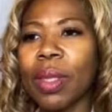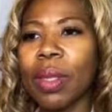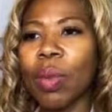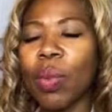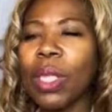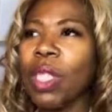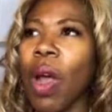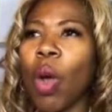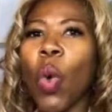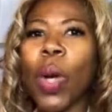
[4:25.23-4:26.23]
We
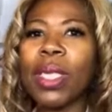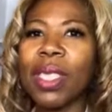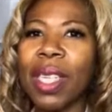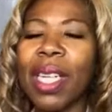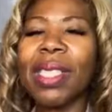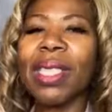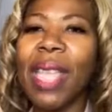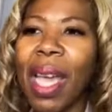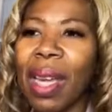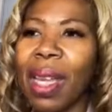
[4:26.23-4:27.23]
start questioning and
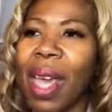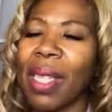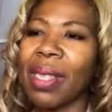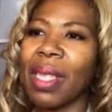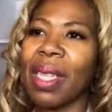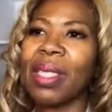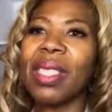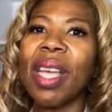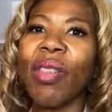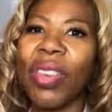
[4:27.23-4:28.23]
second guessing and
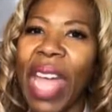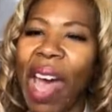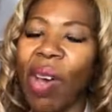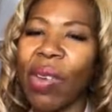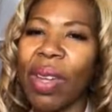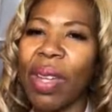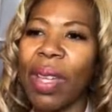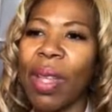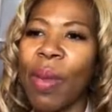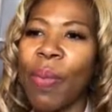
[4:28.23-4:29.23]
self-doubt.
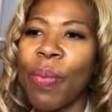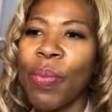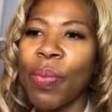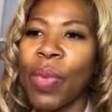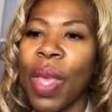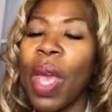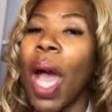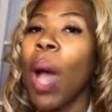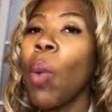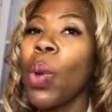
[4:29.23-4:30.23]

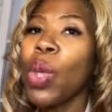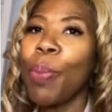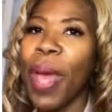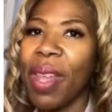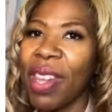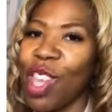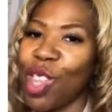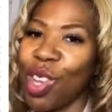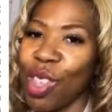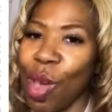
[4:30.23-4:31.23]
I want you to pay
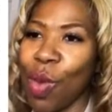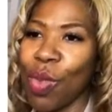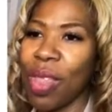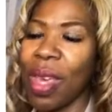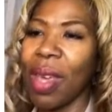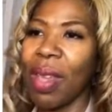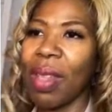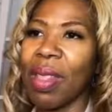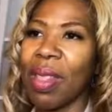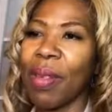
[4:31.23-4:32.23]
attention to those things.
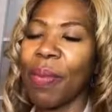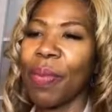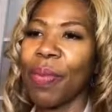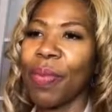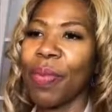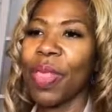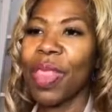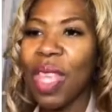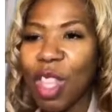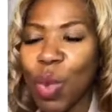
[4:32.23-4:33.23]

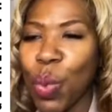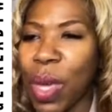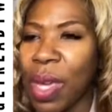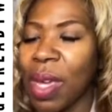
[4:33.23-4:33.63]
This week,